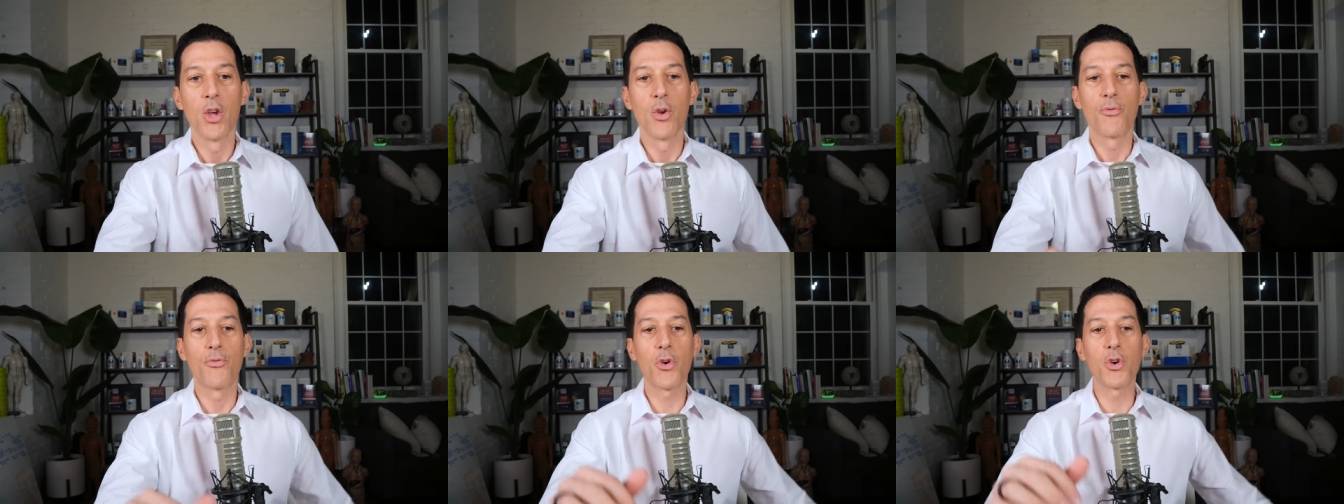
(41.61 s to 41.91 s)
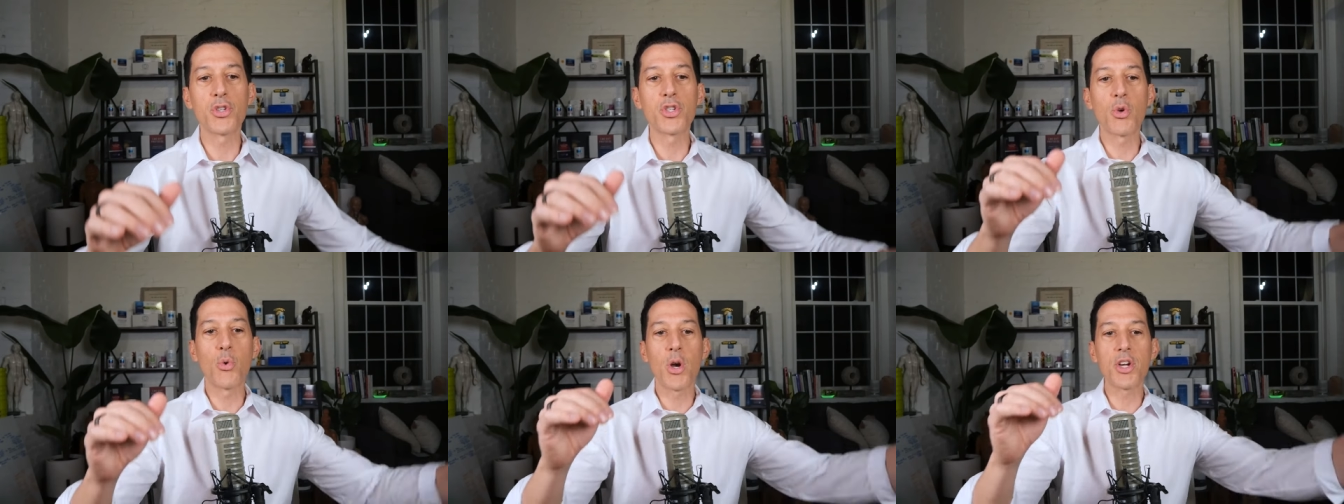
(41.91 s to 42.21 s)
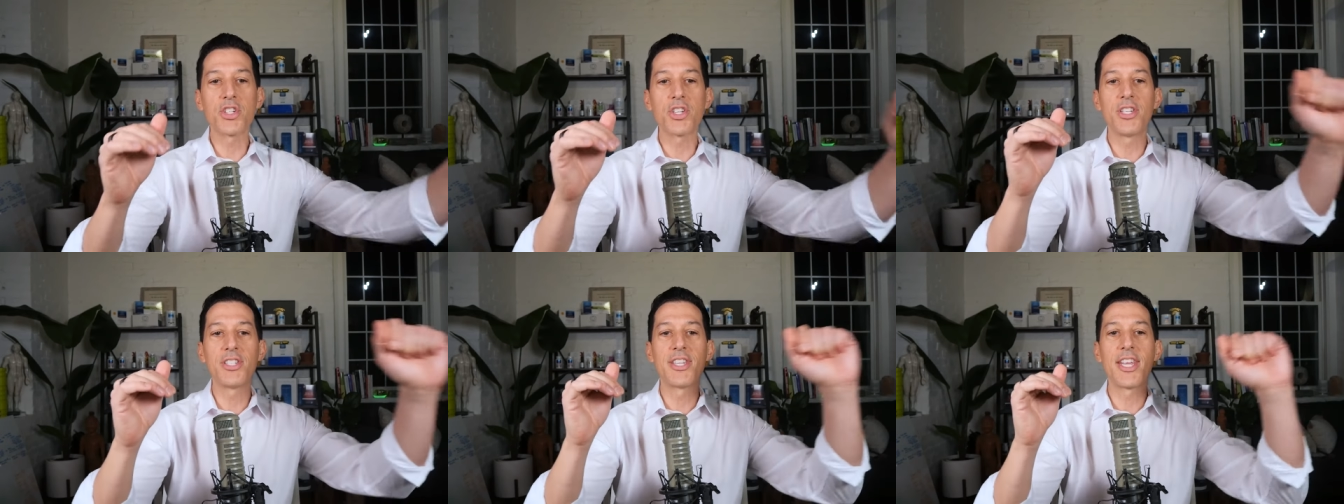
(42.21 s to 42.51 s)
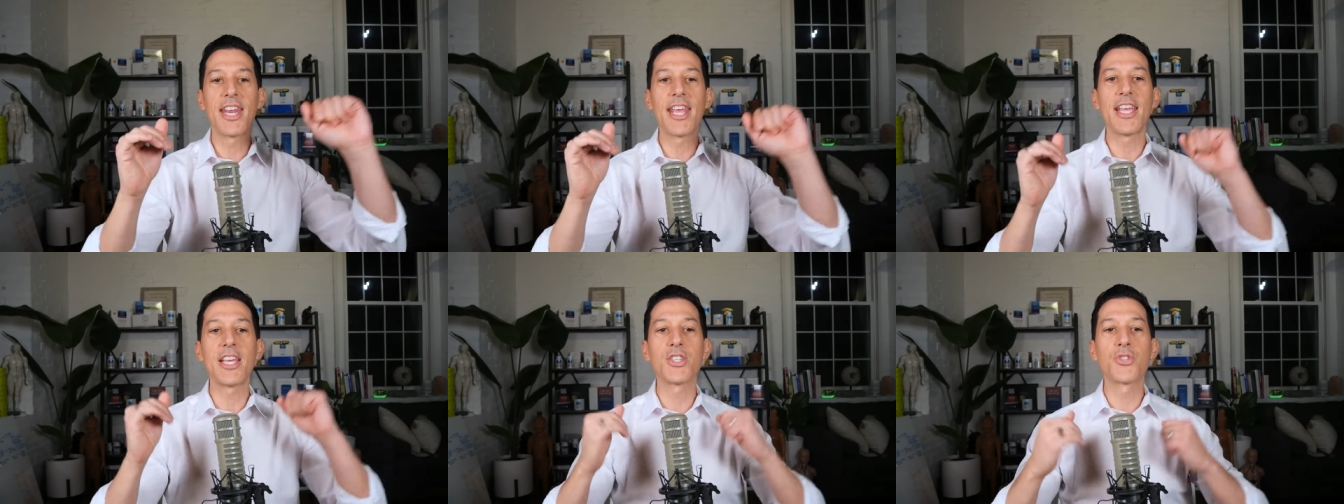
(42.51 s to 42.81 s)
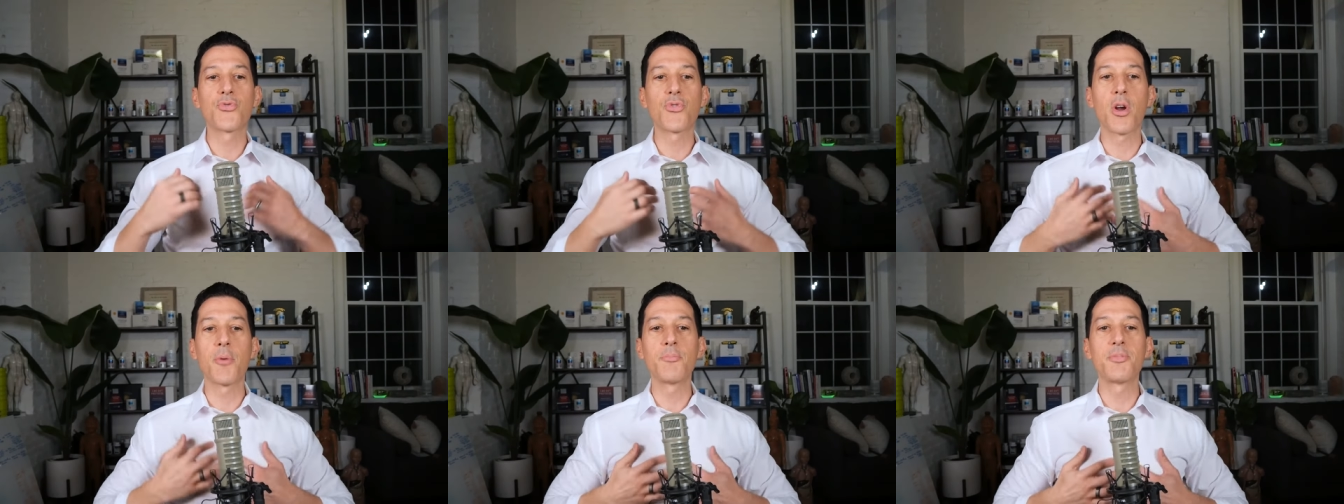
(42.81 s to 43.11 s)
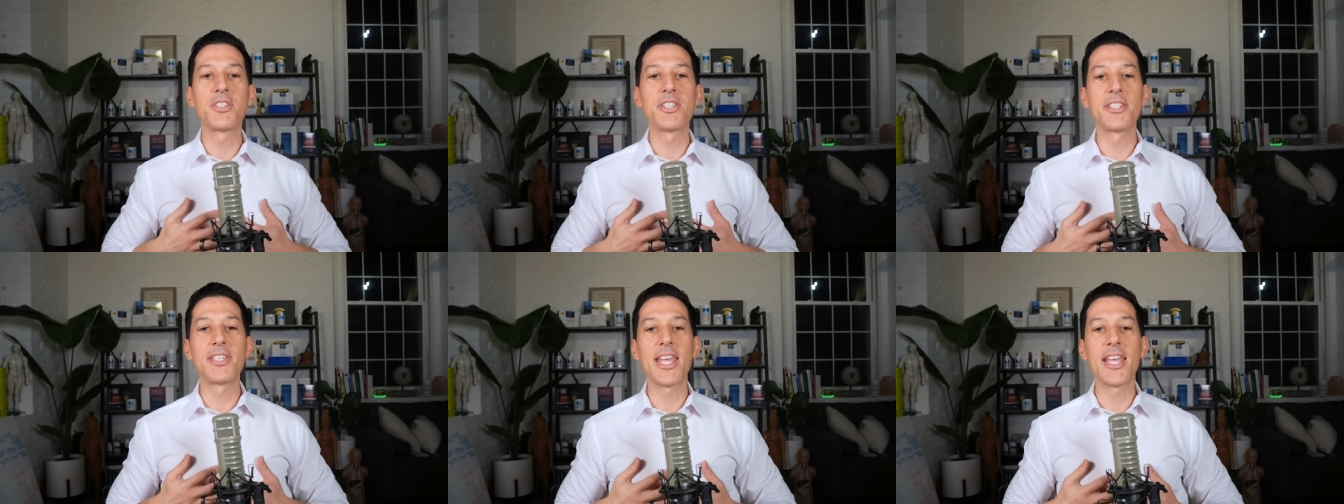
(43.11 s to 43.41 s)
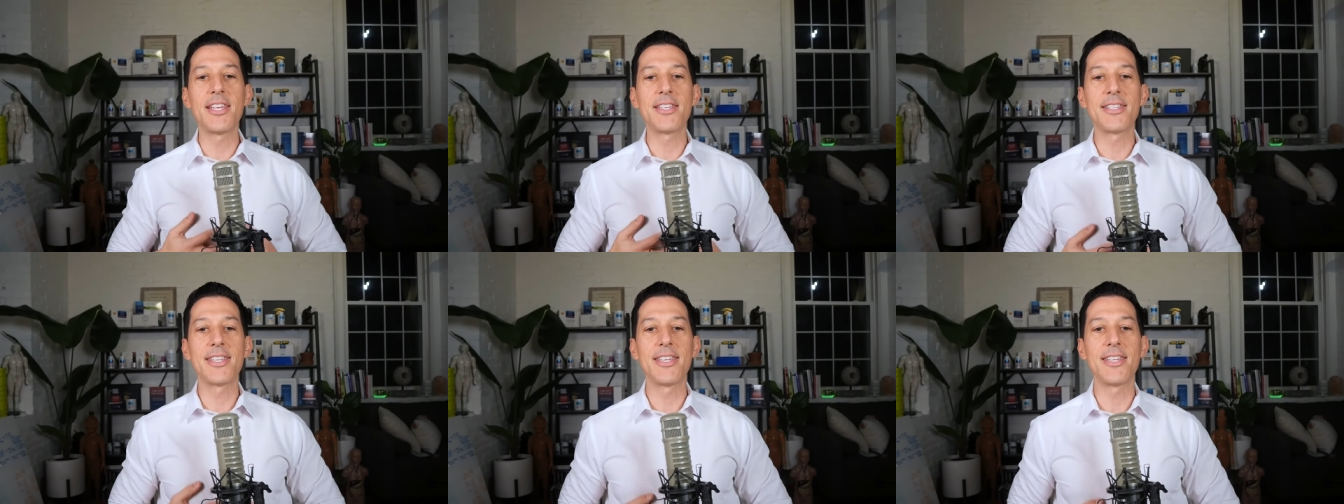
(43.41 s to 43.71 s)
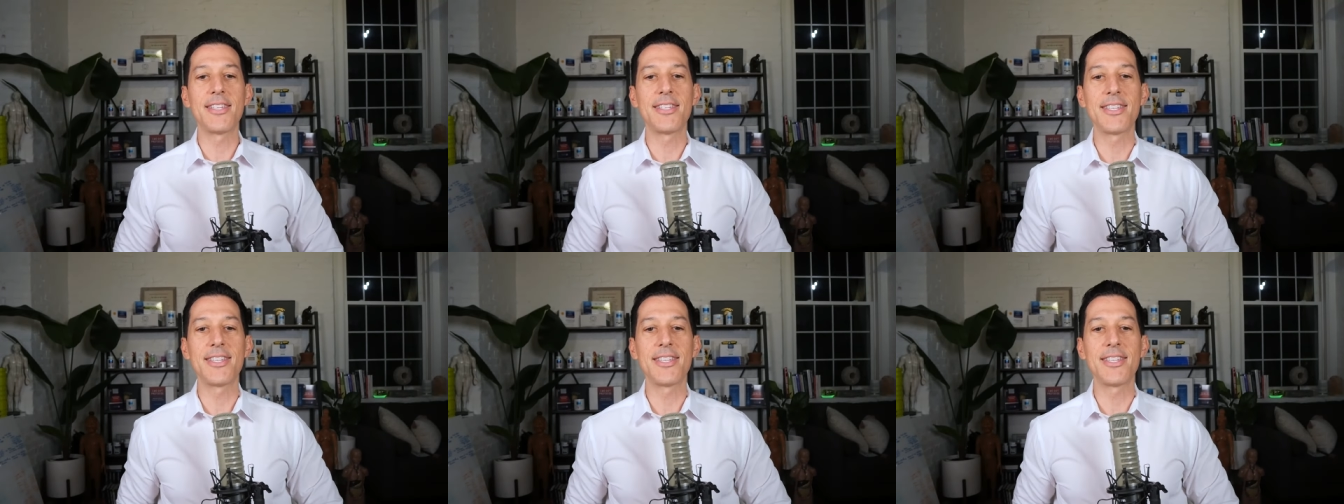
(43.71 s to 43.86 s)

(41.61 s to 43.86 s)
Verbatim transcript: First question today is from Stacy.